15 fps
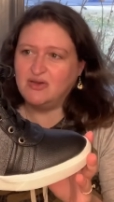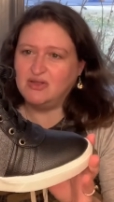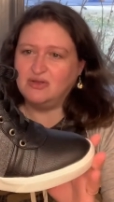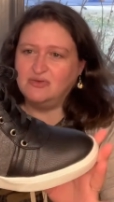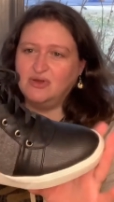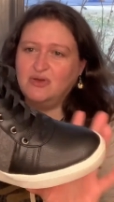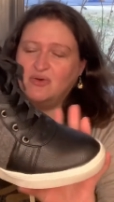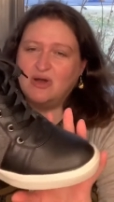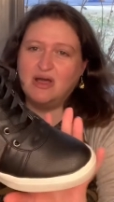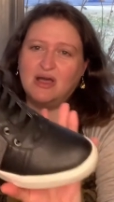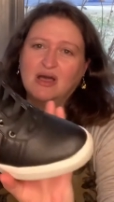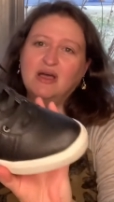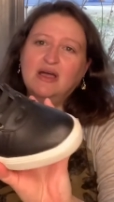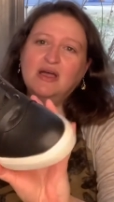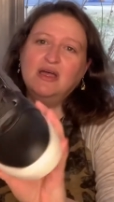I don't know
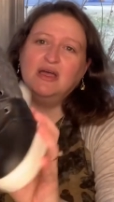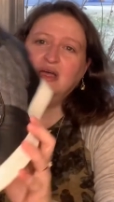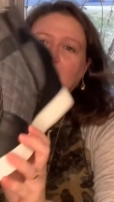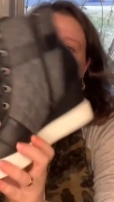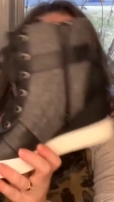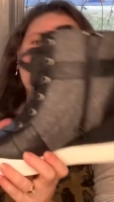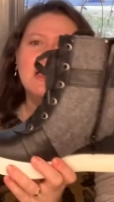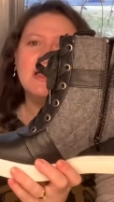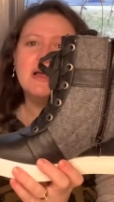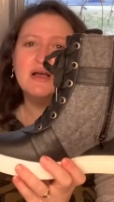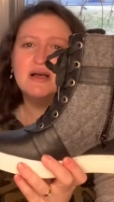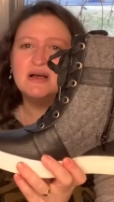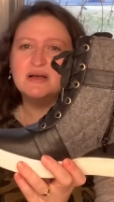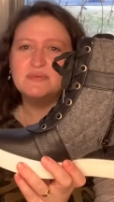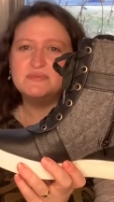why.
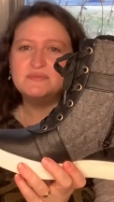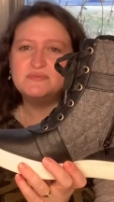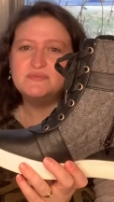Um,